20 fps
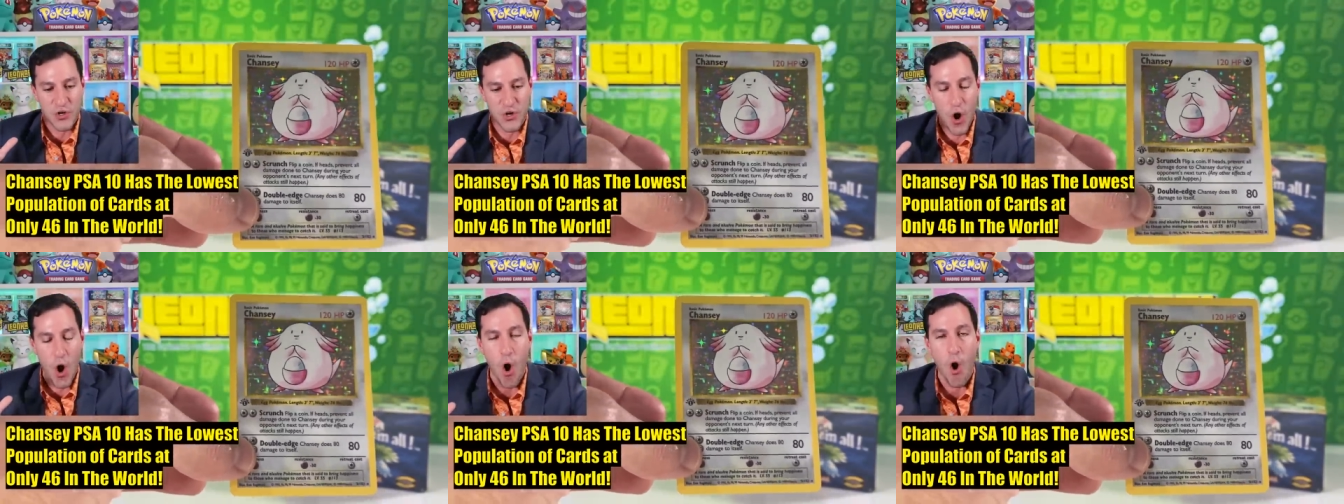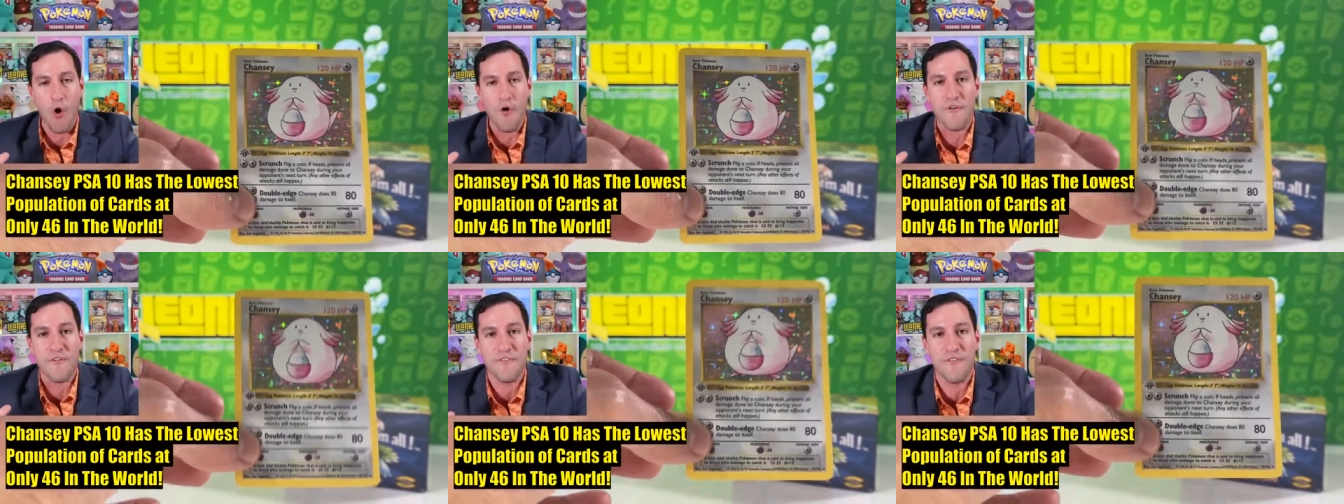
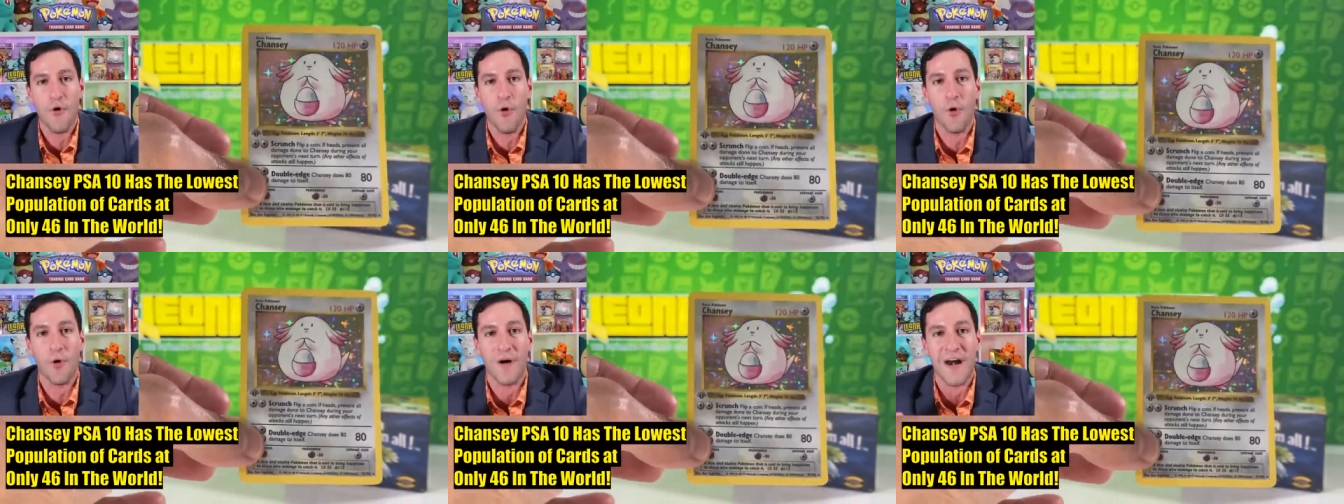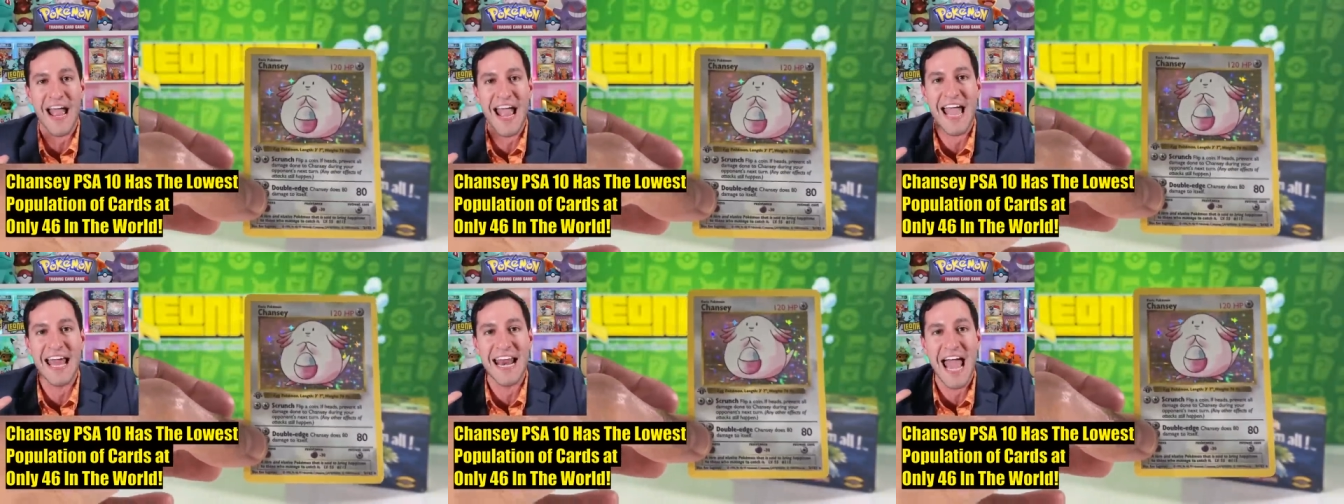go
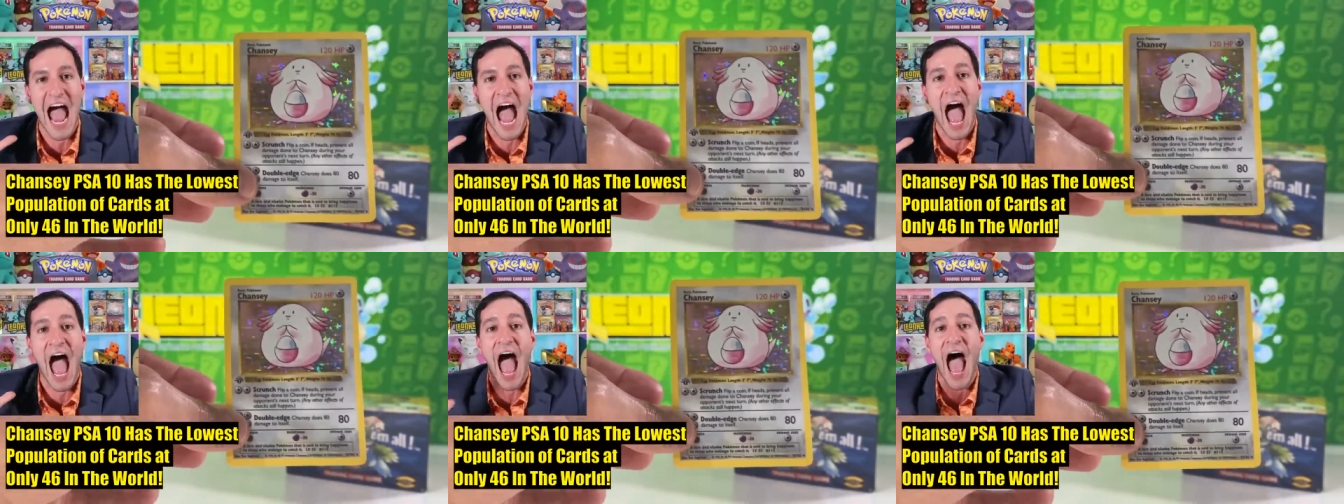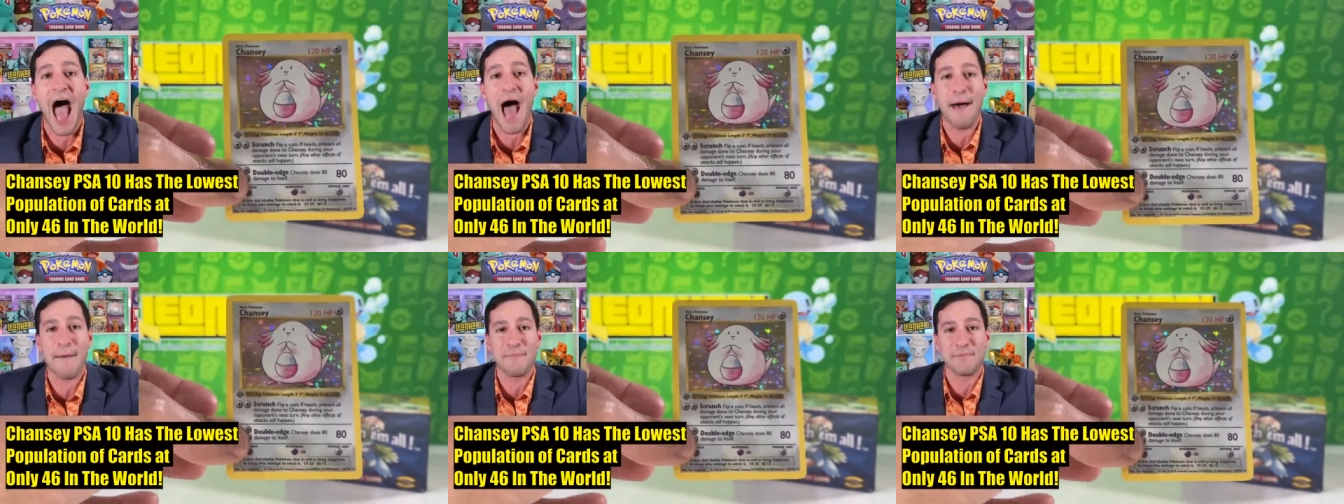for an
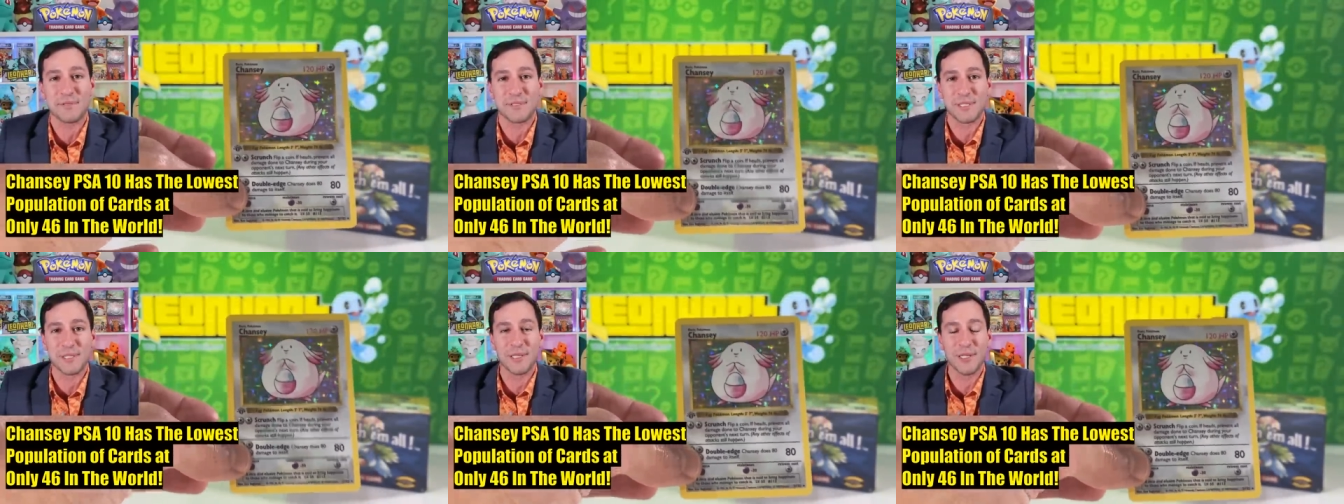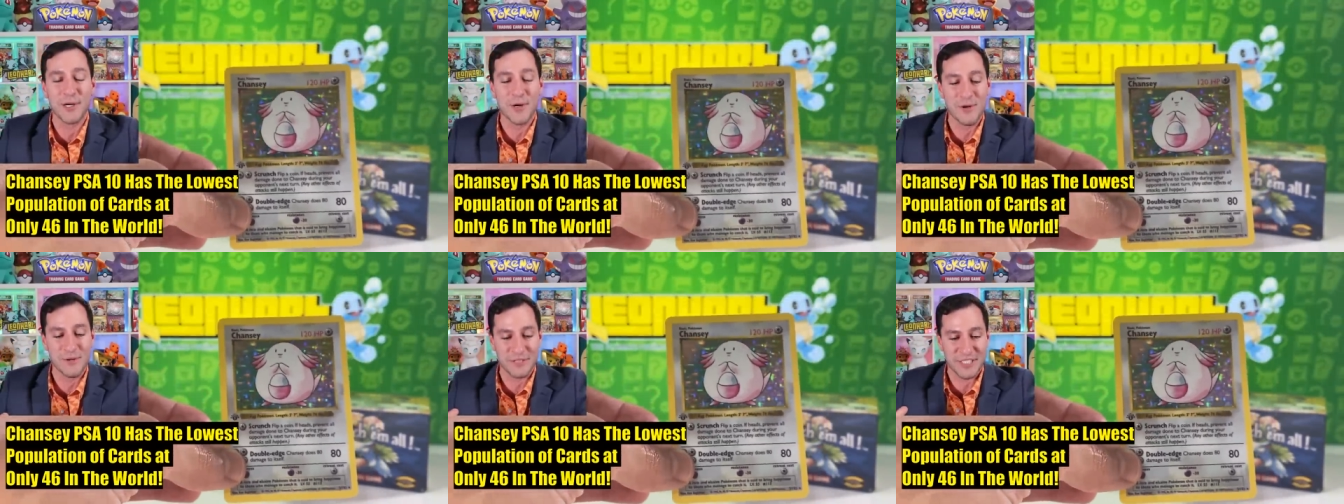
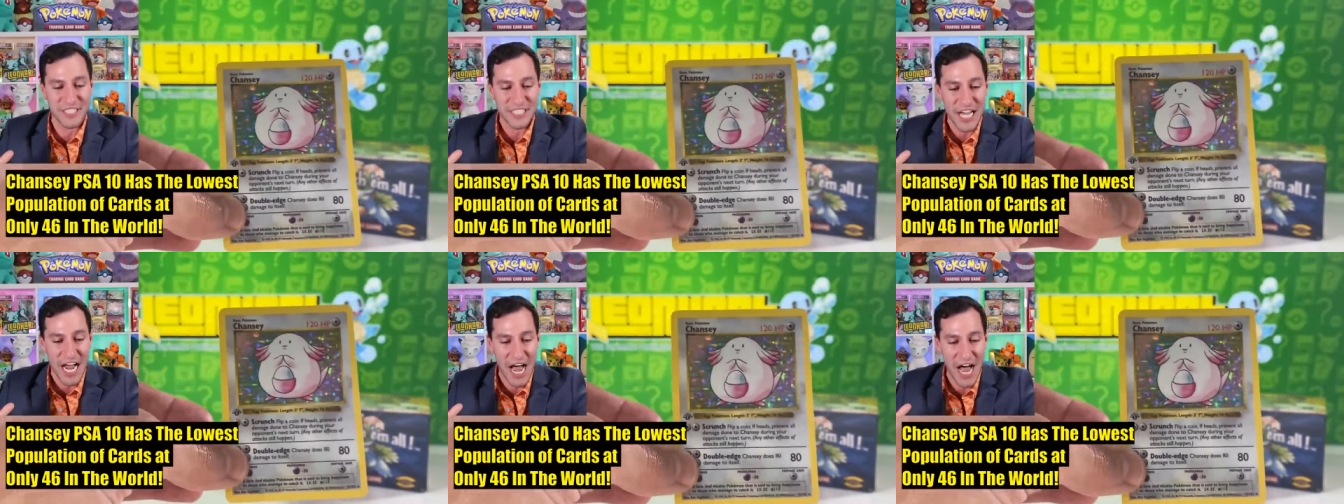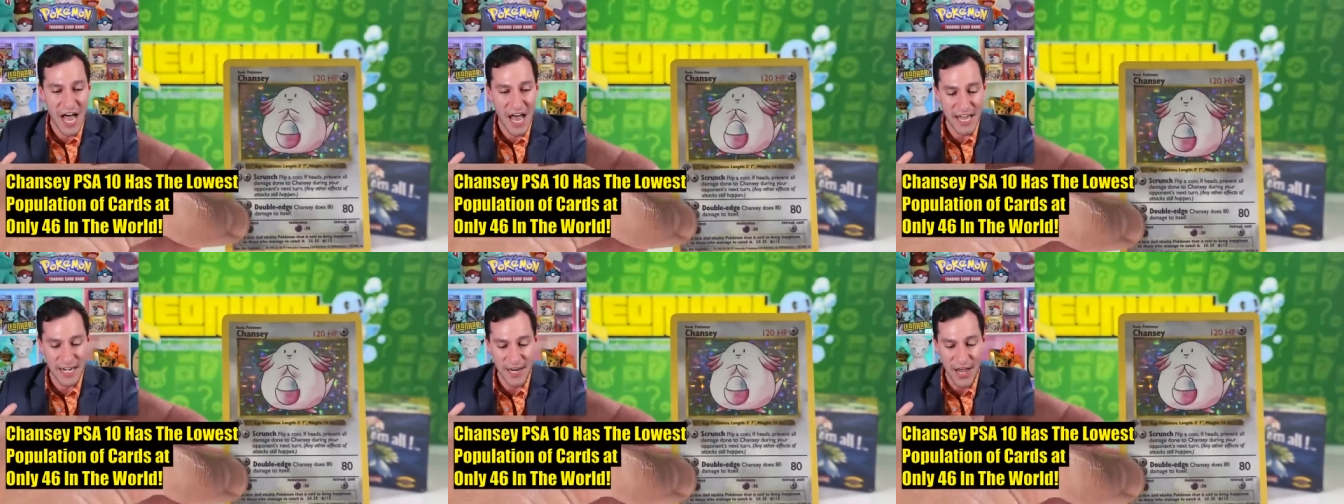absolute
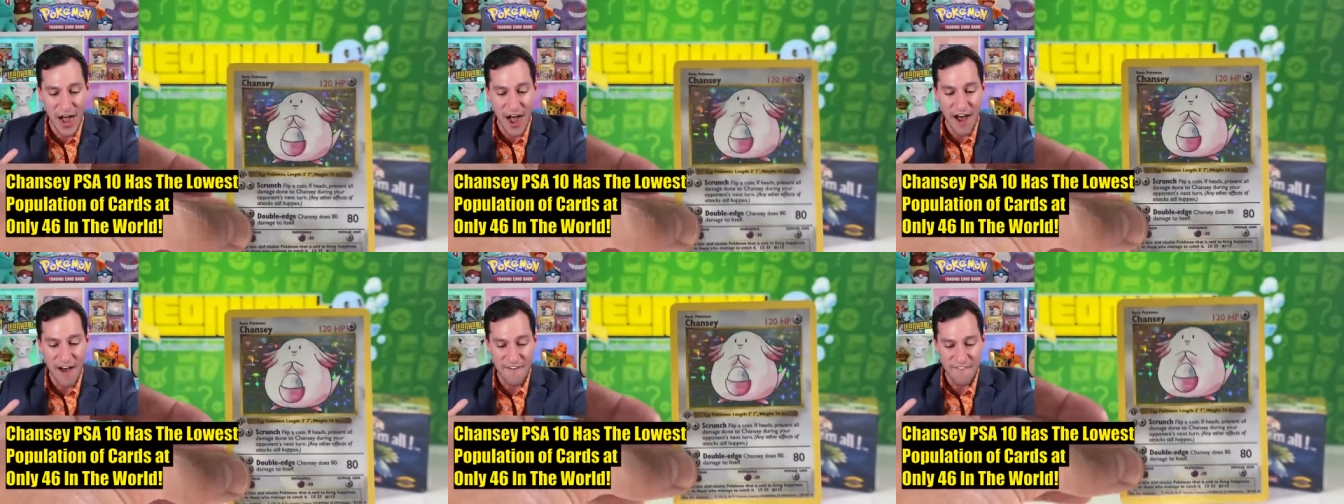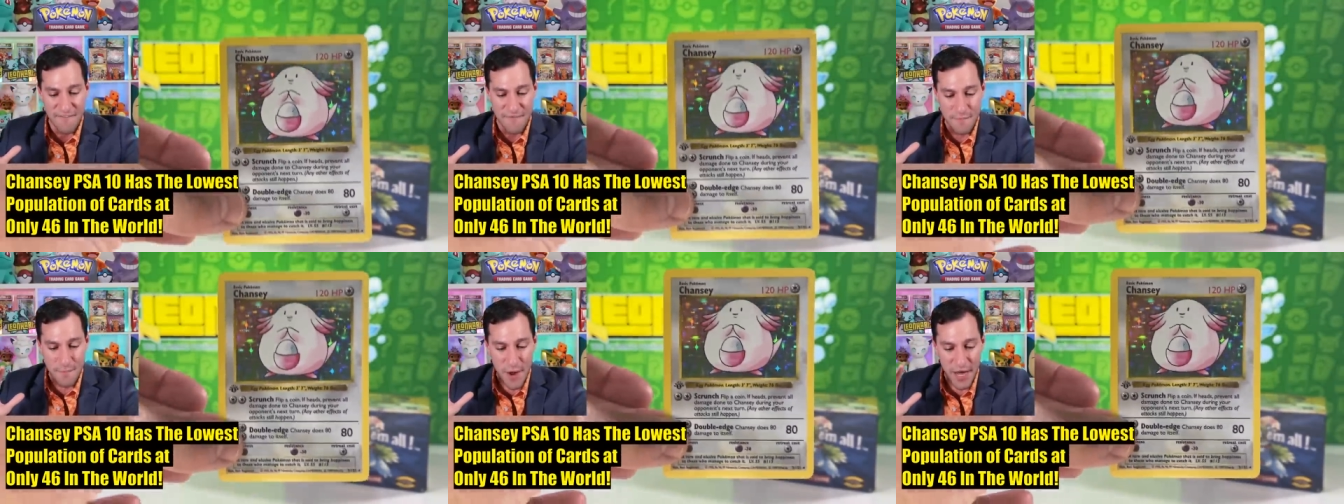ton
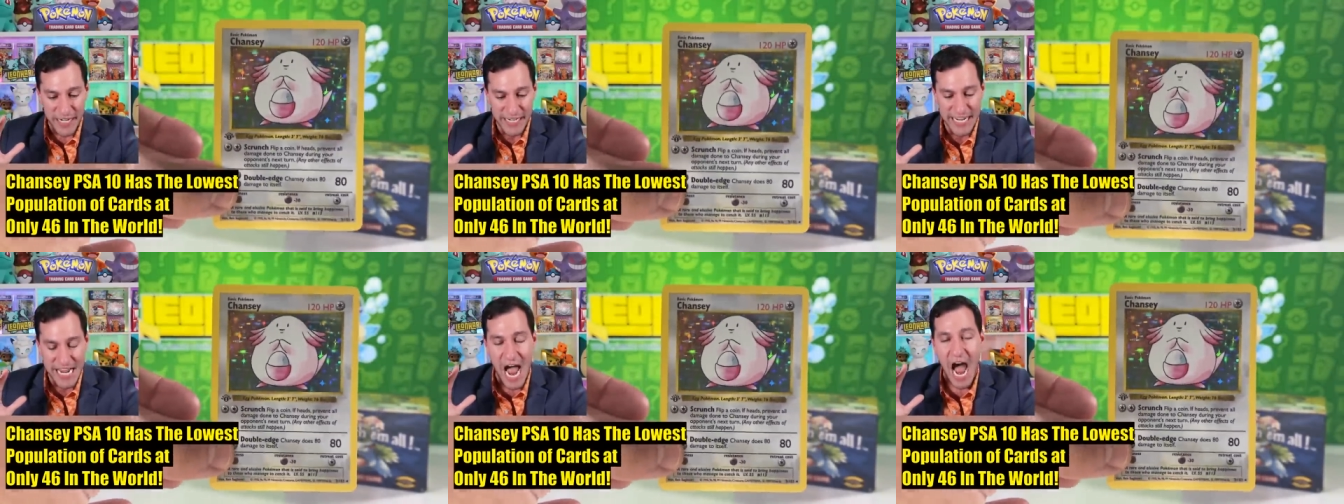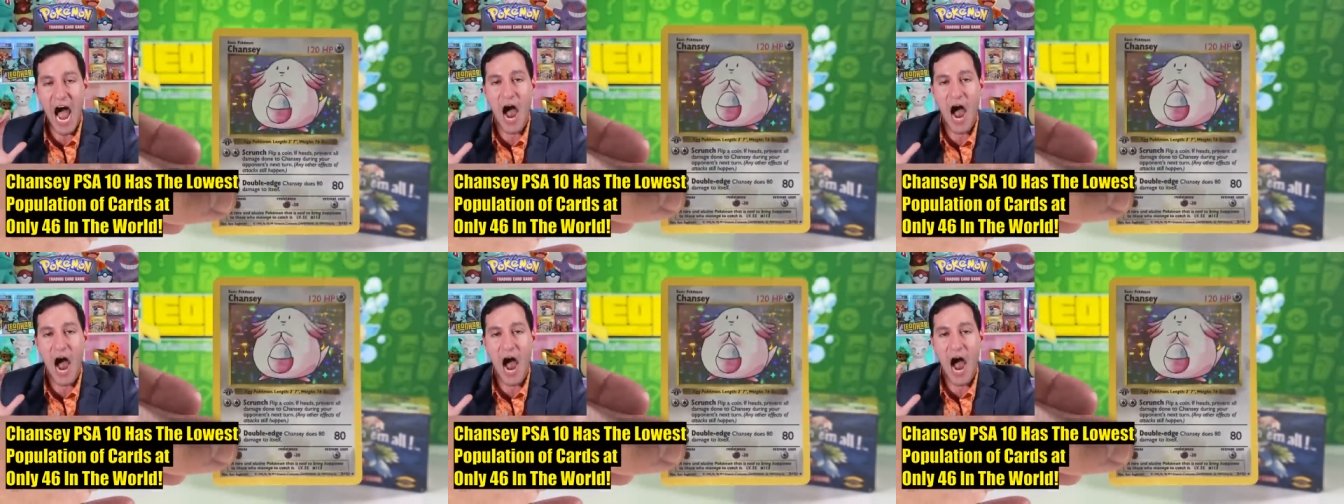of money.